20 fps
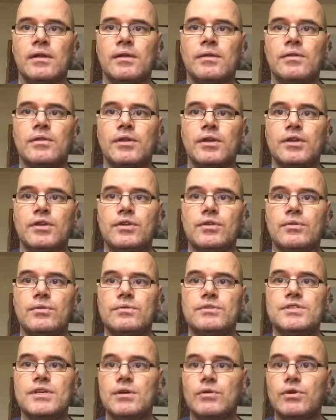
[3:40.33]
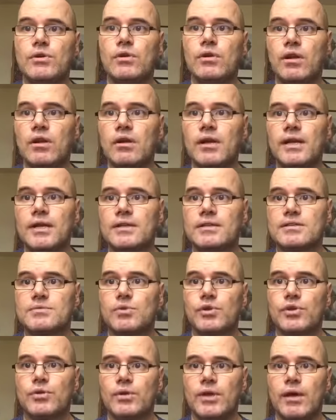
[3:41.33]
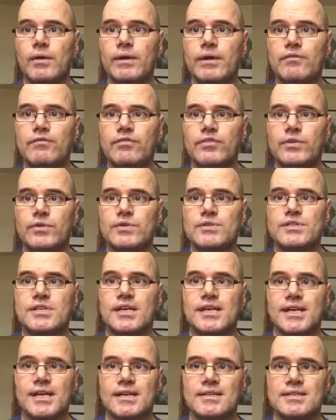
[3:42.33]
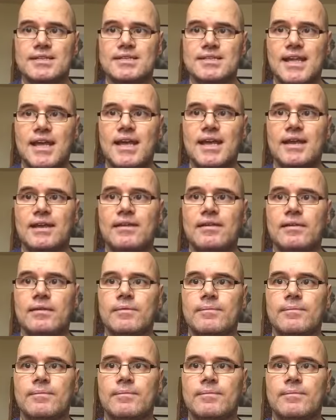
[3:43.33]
that you tell your clients what you're going through so they understand